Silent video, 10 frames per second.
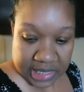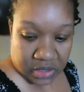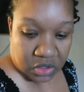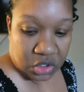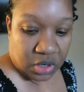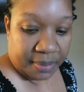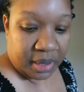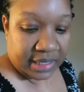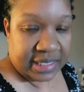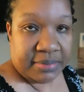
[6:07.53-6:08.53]
Hello. So I
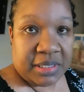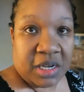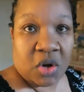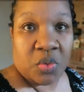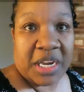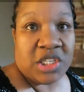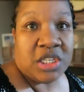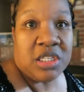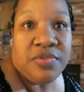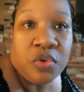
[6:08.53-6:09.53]
bought some
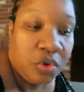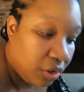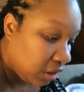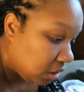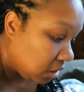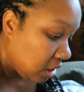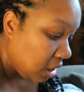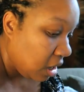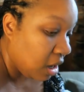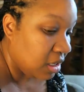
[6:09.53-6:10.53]
decorations for
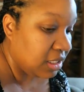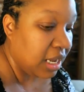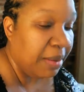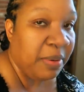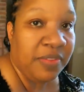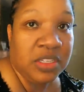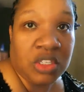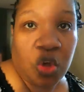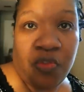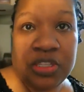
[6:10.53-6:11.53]
on top of the
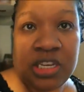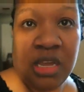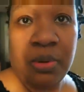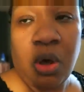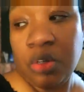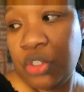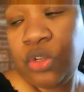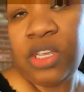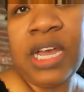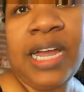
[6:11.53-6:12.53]
sofa table. I'll
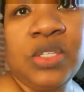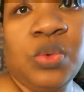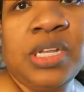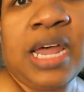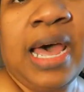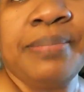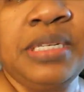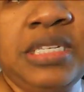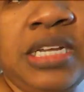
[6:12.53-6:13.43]
show you guys when I'm